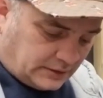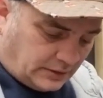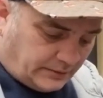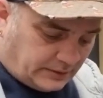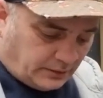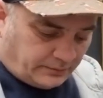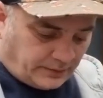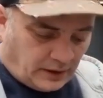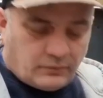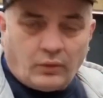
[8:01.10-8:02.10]
I mean, my
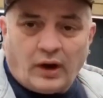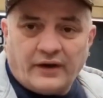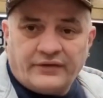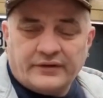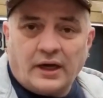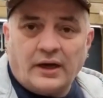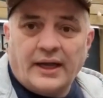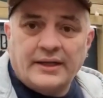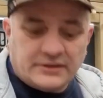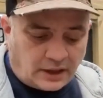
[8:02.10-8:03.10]
own wife cut her
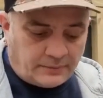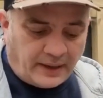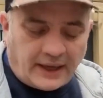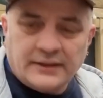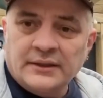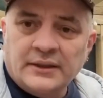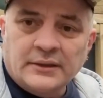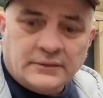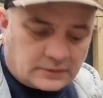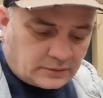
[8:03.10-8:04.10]
hand so bad,
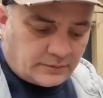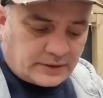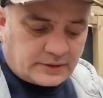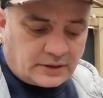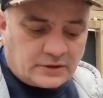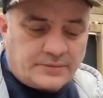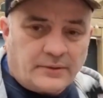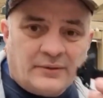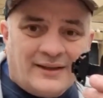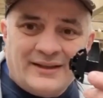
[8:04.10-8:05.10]
she was almost in
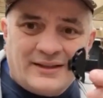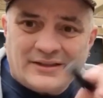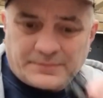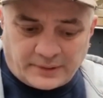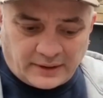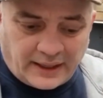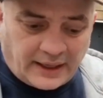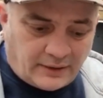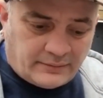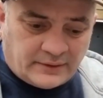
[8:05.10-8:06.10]
hospital. You just put that
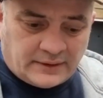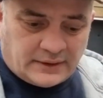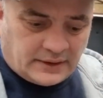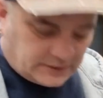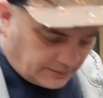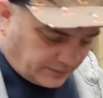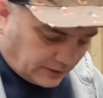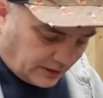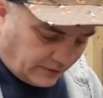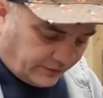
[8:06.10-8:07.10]
out, it's simple
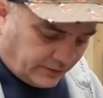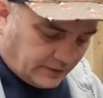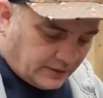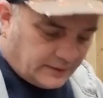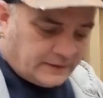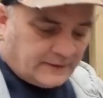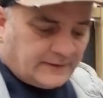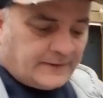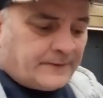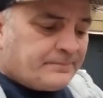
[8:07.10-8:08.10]
enough.
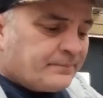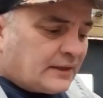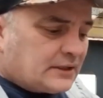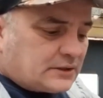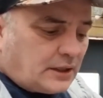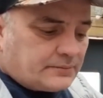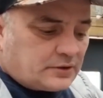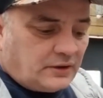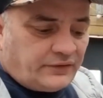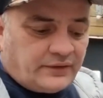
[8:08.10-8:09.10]
This
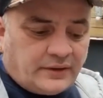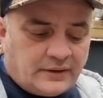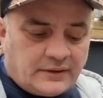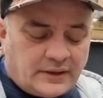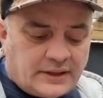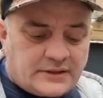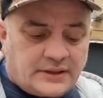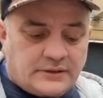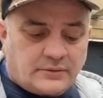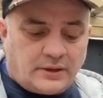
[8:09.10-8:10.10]
comes off,
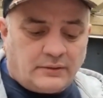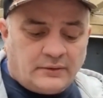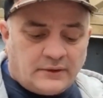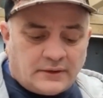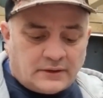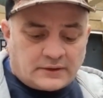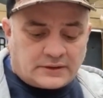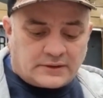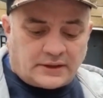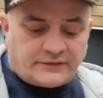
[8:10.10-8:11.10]
easy as well,
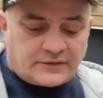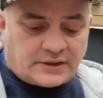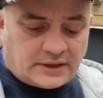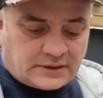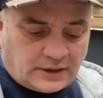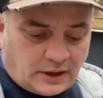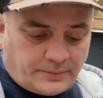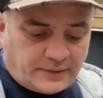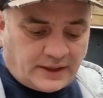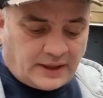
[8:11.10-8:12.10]
because it even says
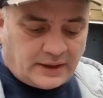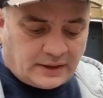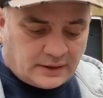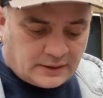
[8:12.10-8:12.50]
open here.